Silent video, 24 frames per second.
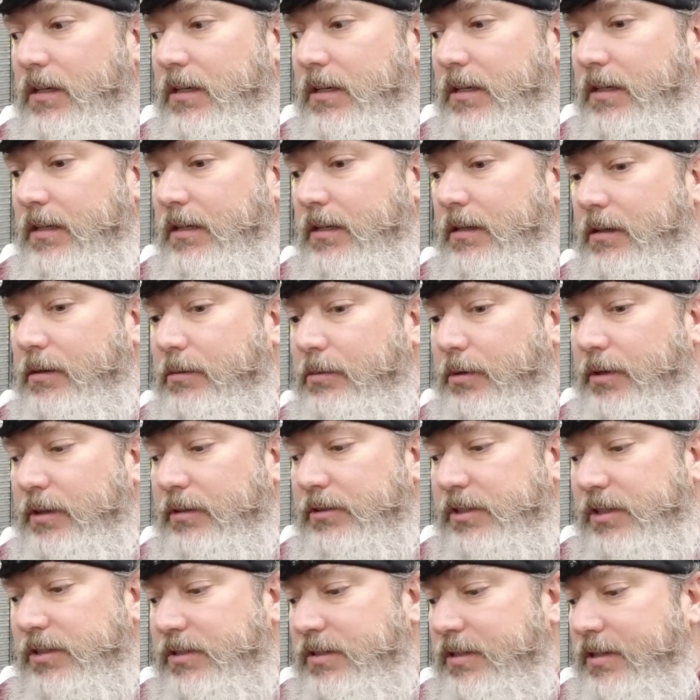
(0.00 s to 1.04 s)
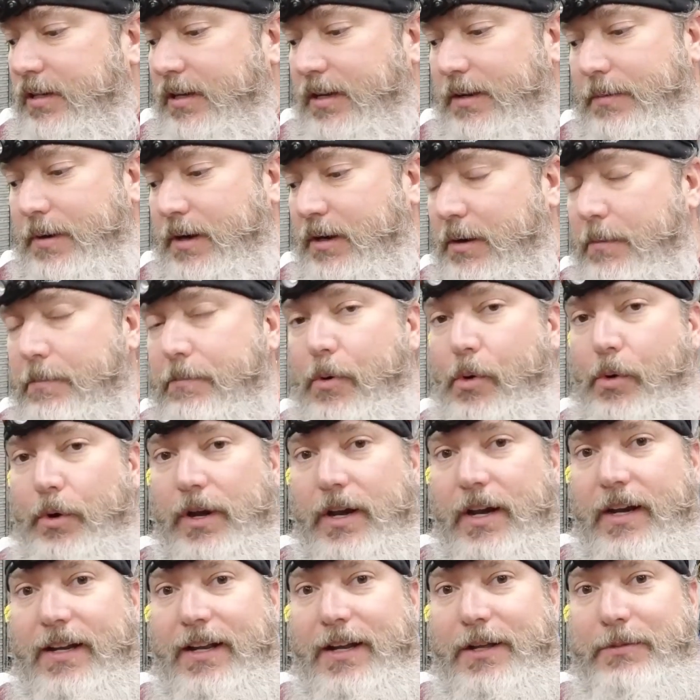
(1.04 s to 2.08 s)
I'm not gonna bore
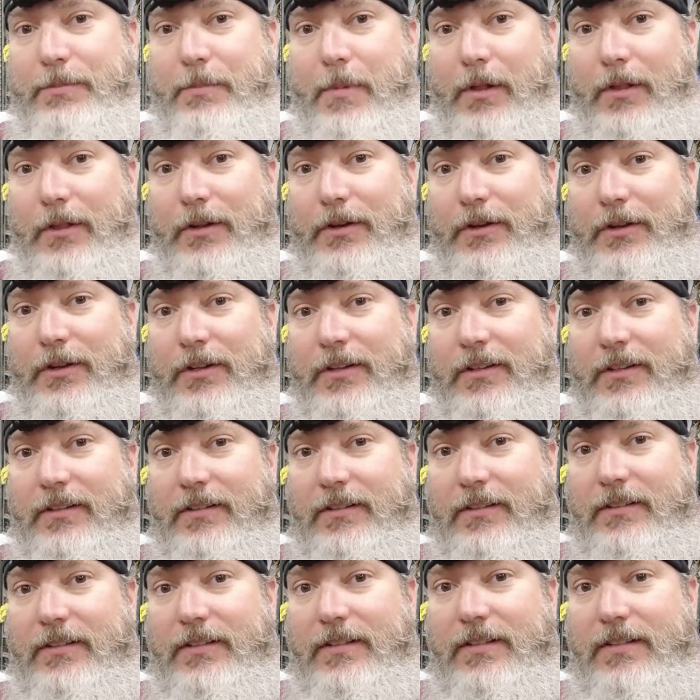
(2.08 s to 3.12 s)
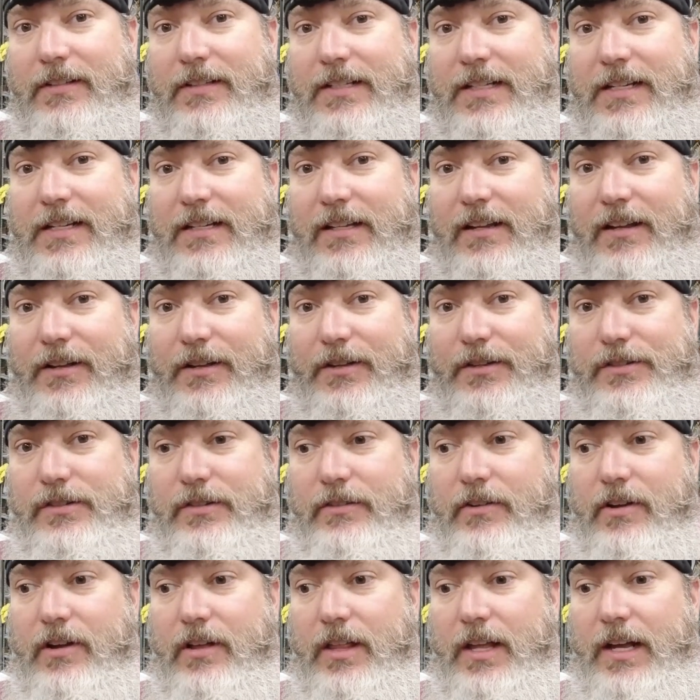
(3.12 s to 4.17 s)
you to death with my little details
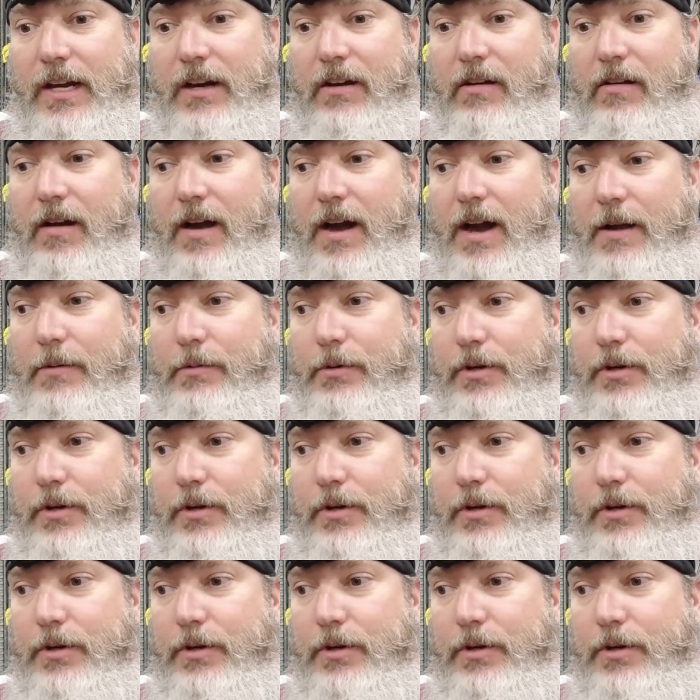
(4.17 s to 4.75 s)
of all that crap.